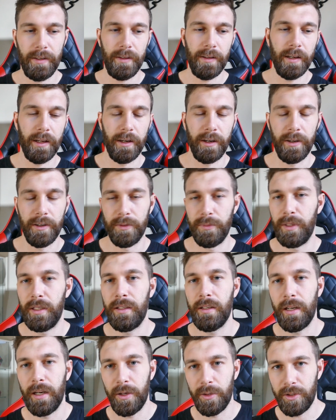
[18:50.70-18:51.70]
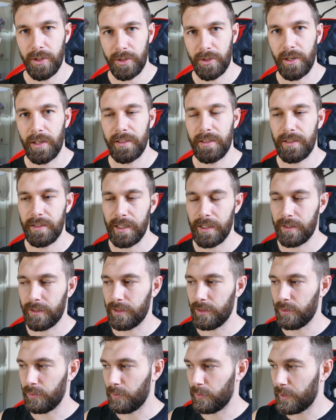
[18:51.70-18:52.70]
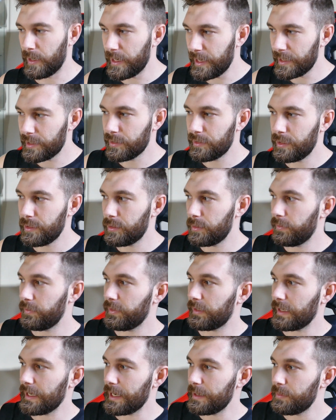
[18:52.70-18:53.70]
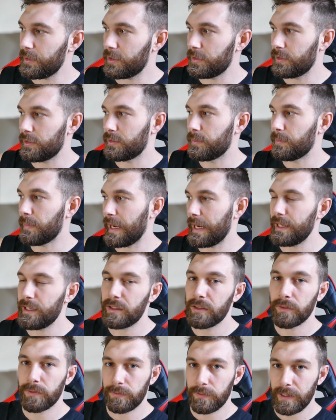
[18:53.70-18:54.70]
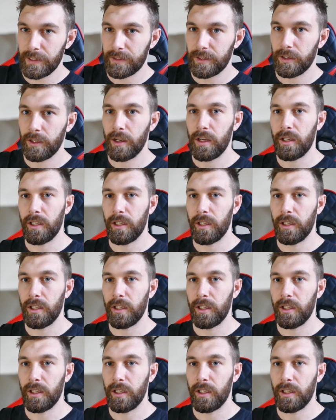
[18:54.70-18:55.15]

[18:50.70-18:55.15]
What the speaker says: I don't know, man. I'll just try and stick to one ecosystem if you can, because it's made to fit.